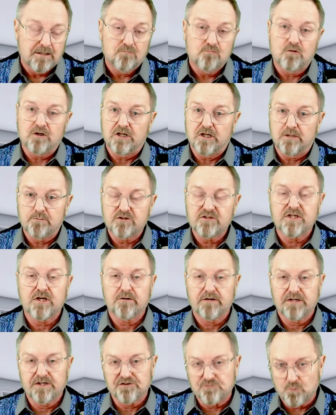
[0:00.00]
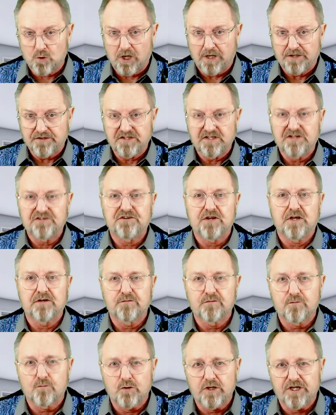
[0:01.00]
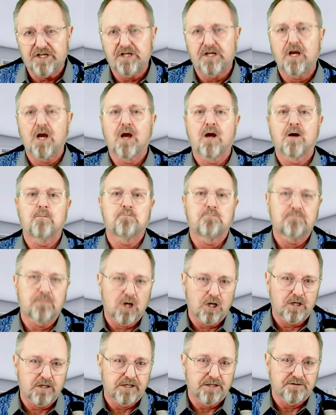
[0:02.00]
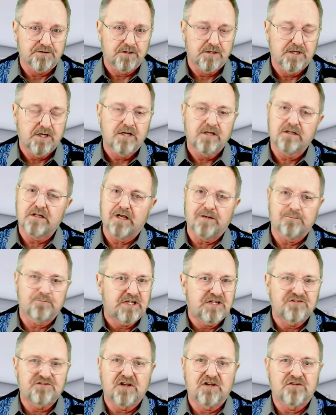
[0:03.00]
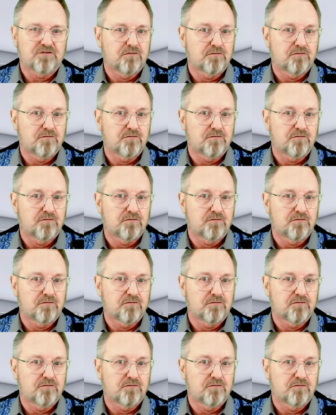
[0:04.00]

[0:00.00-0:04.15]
What libertarians want is a free market. That means as